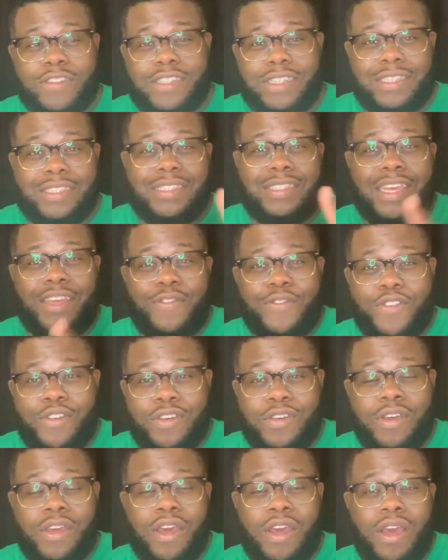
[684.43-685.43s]
its savor,
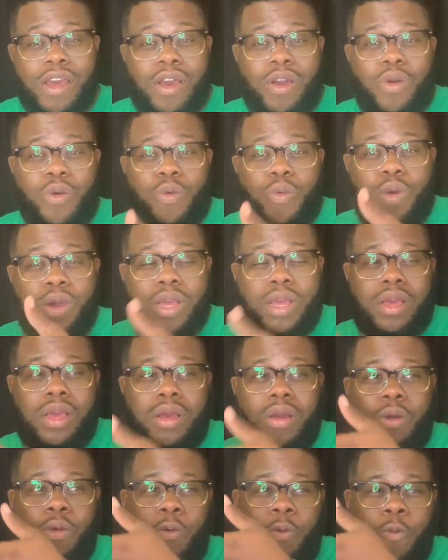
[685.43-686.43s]

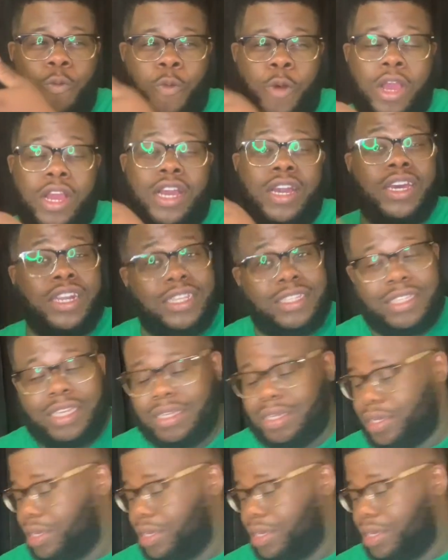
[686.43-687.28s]
what good is it?